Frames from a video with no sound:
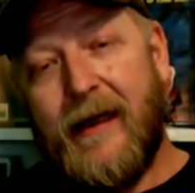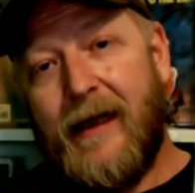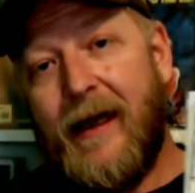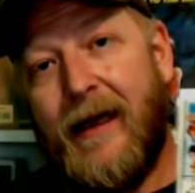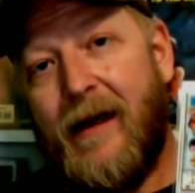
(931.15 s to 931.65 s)

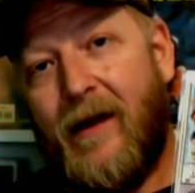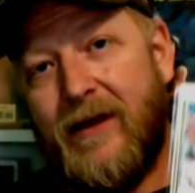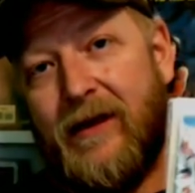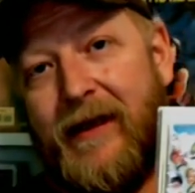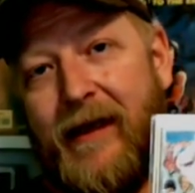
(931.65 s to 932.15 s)

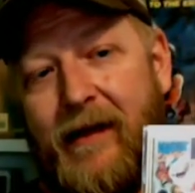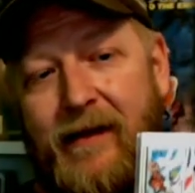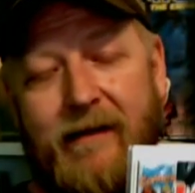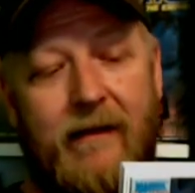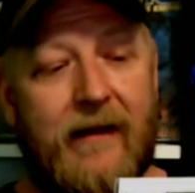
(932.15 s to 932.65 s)
also taking a
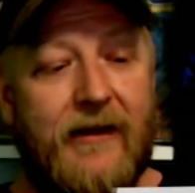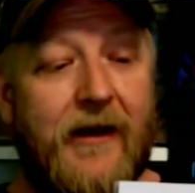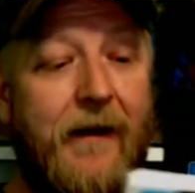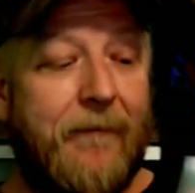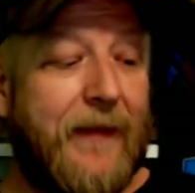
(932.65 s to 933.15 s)
serious jump.